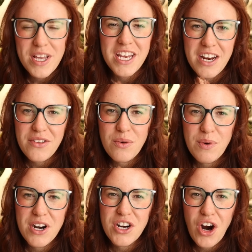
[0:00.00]
When you hear
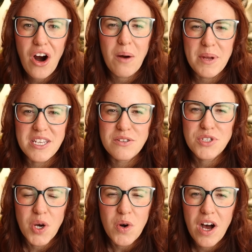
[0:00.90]
the word carbon,
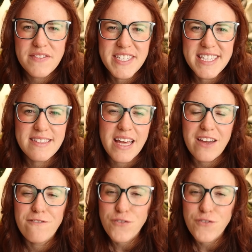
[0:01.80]
you don't often think